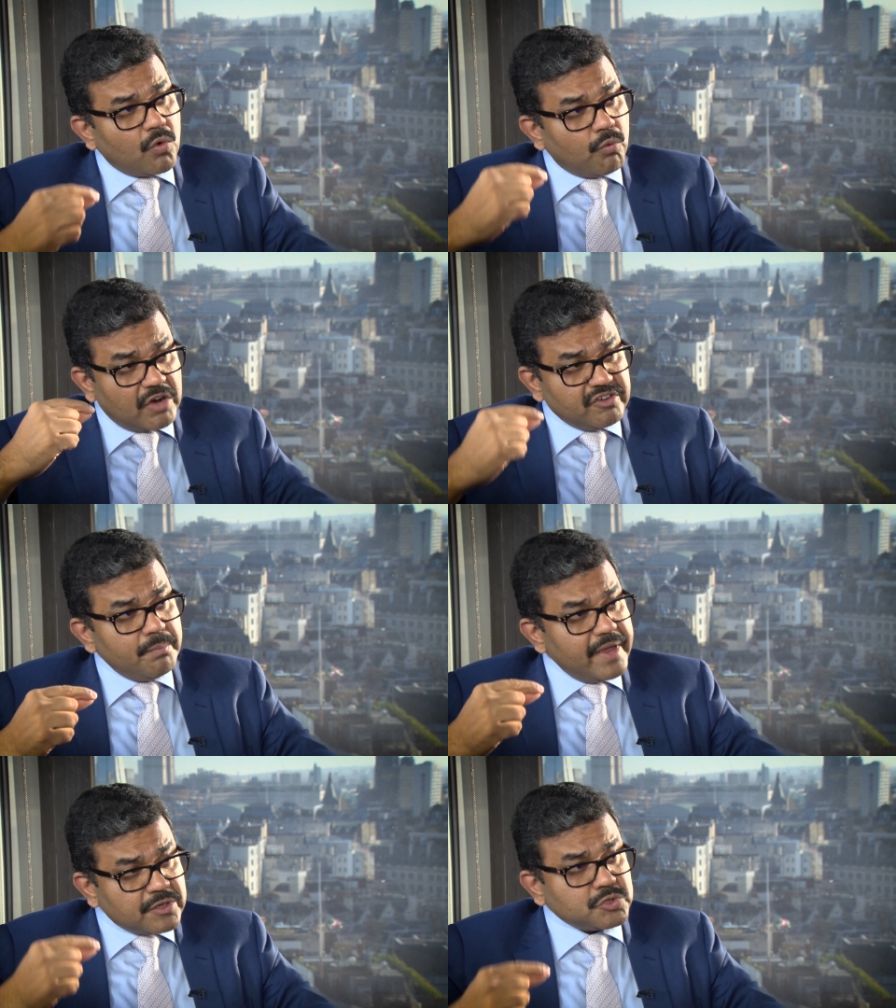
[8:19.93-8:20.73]
what we
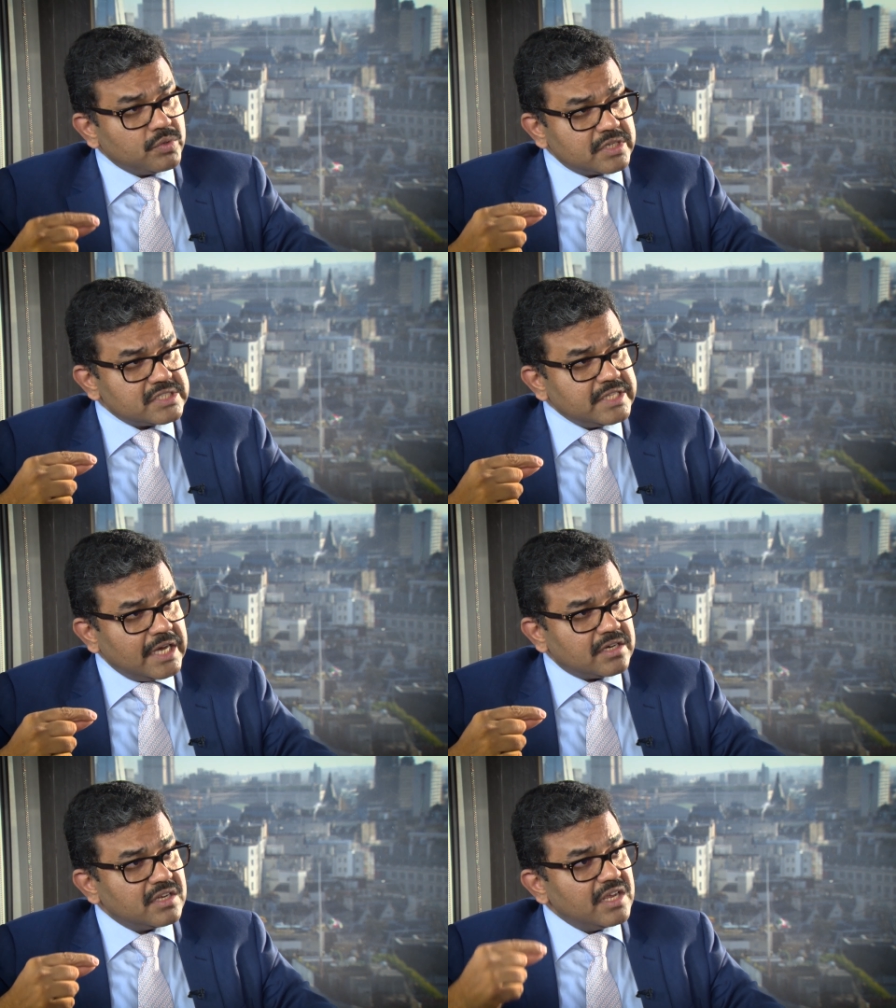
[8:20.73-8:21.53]
make sure is
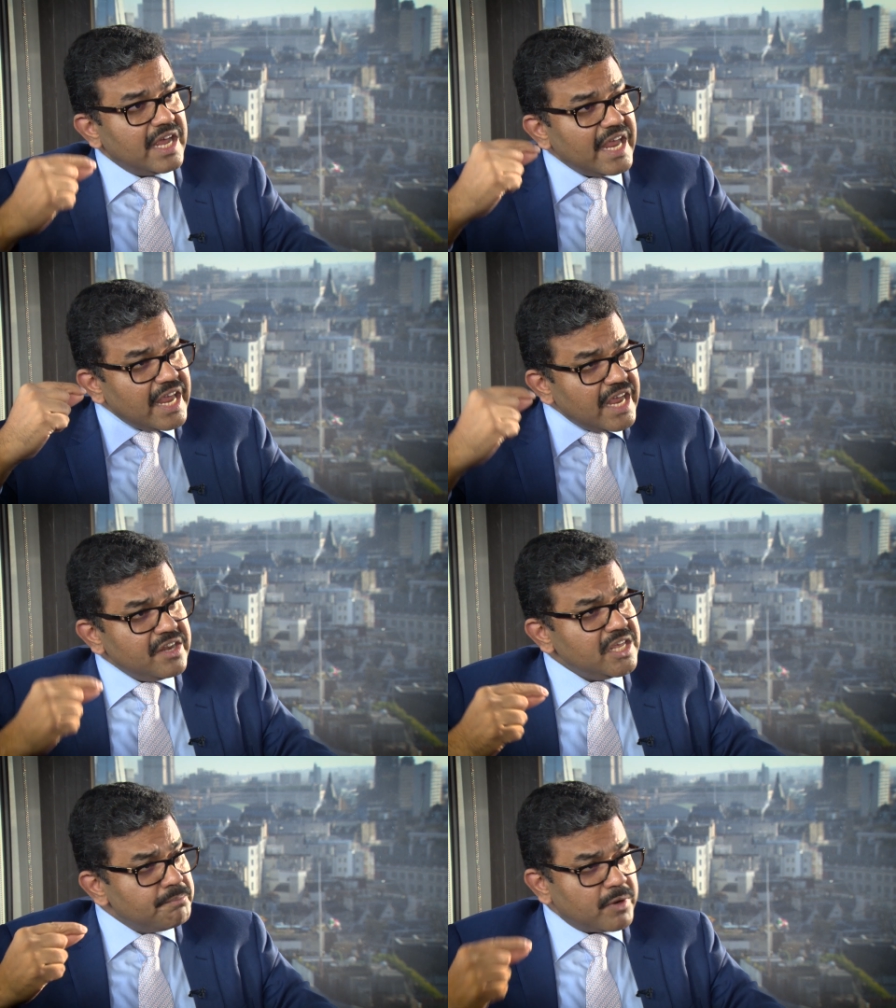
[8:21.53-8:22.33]
that
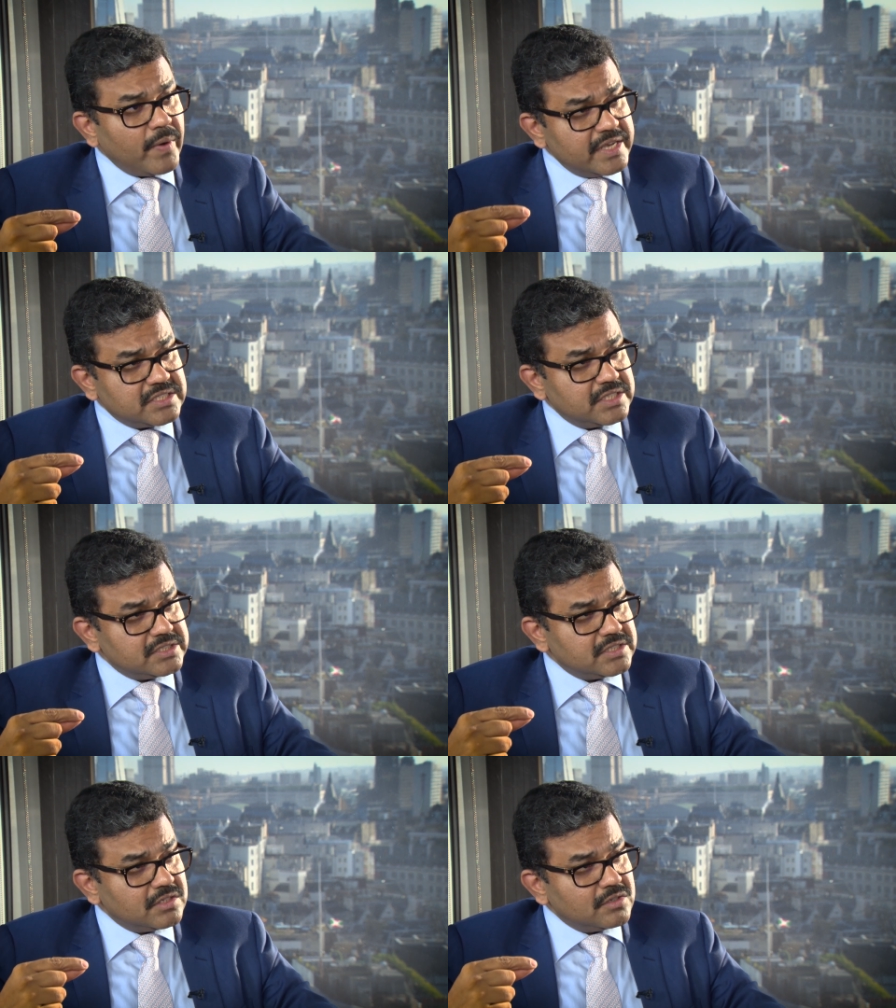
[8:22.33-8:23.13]
any
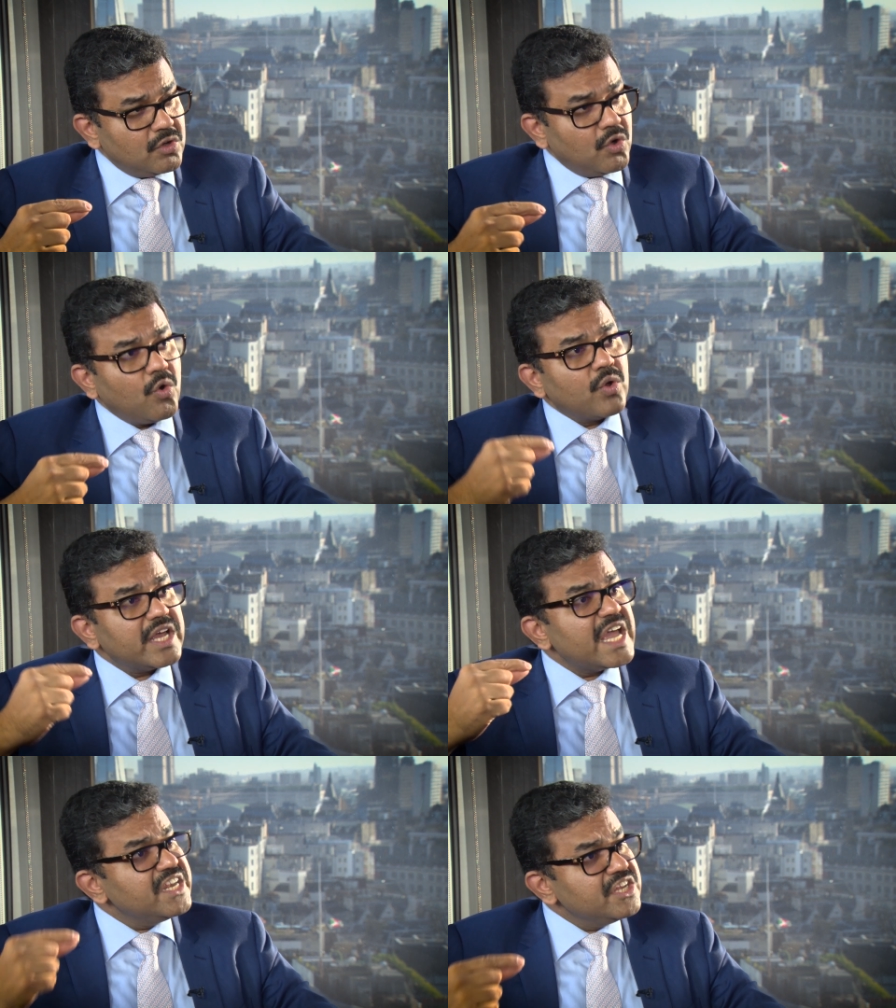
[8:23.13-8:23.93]
improvisation or
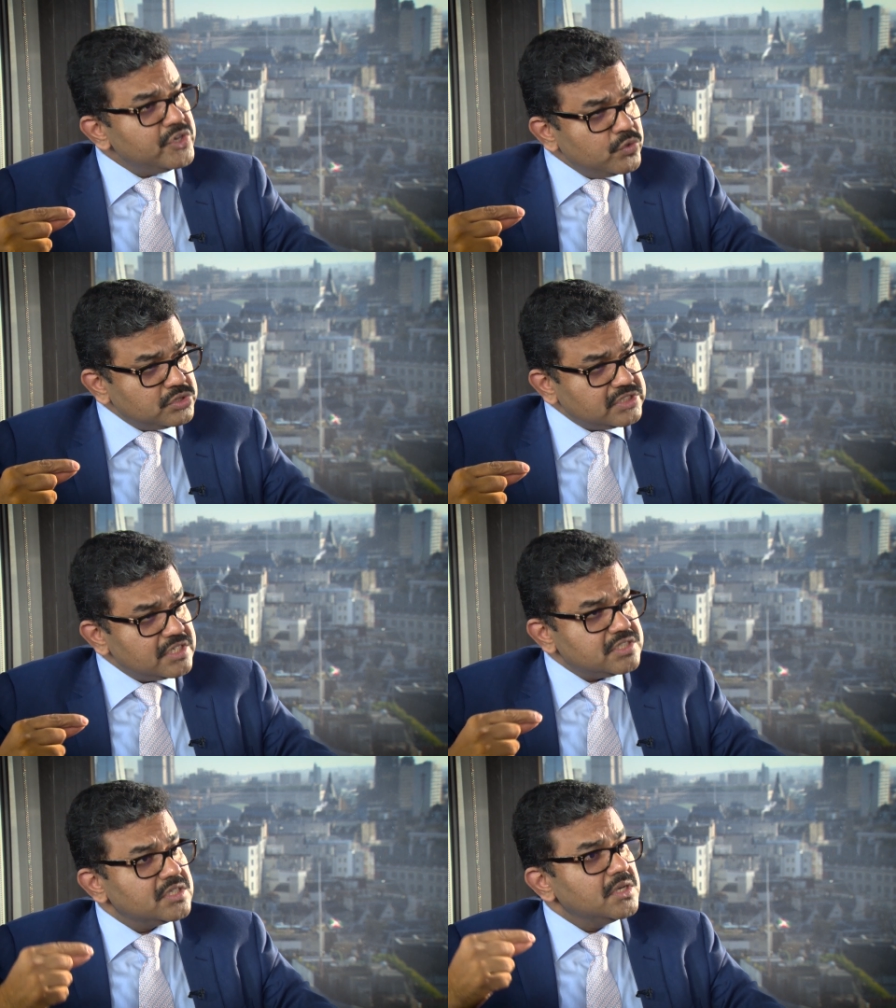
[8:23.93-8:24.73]
any new
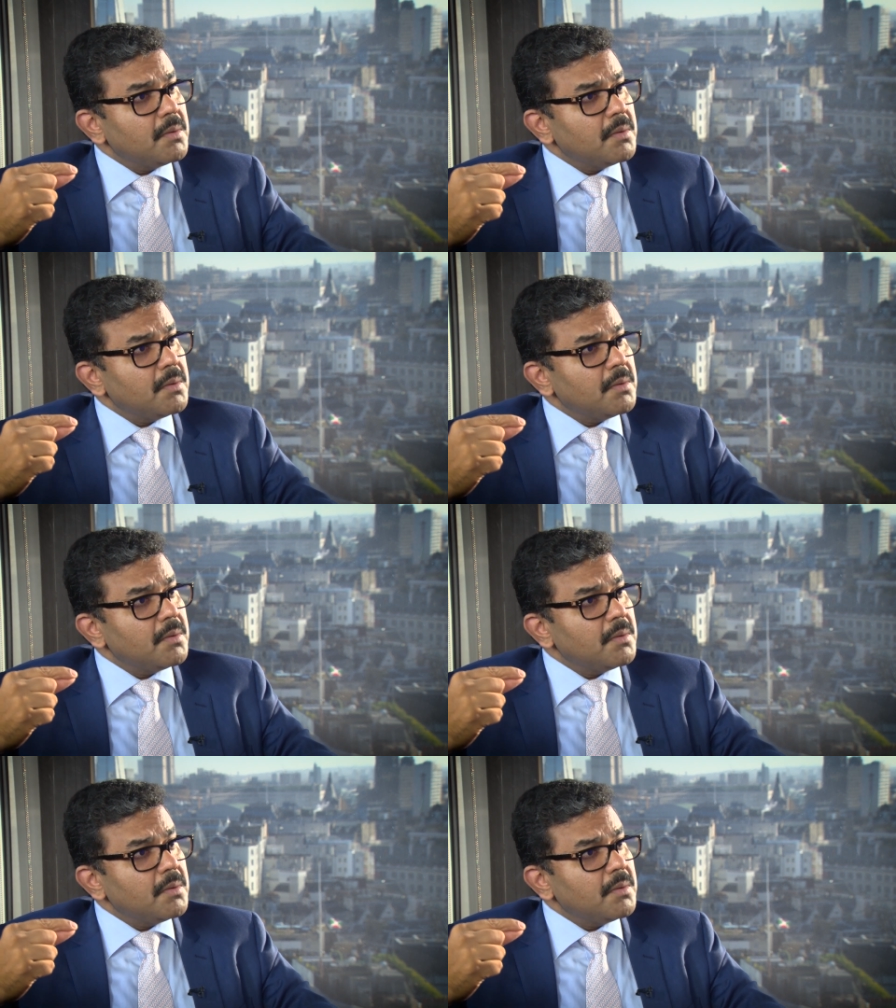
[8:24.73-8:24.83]
change,